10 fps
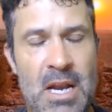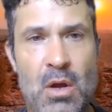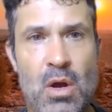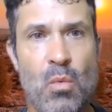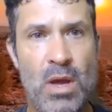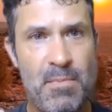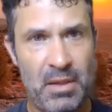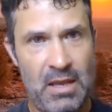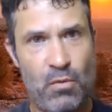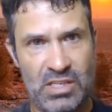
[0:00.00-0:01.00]
meaning
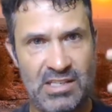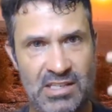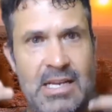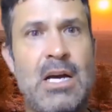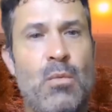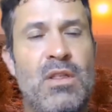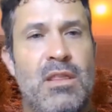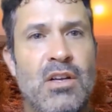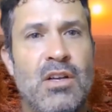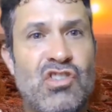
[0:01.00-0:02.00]
we believe we're sent down
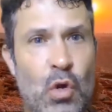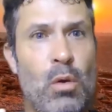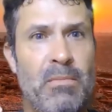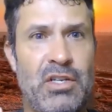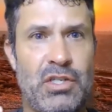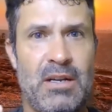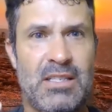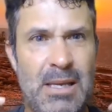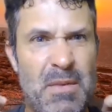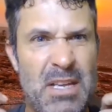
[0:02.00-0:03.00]
with a soul
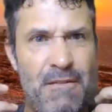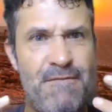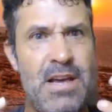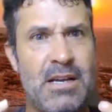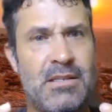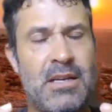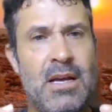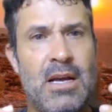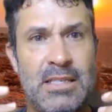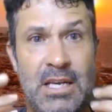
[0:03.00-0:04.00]
mission, something to fix.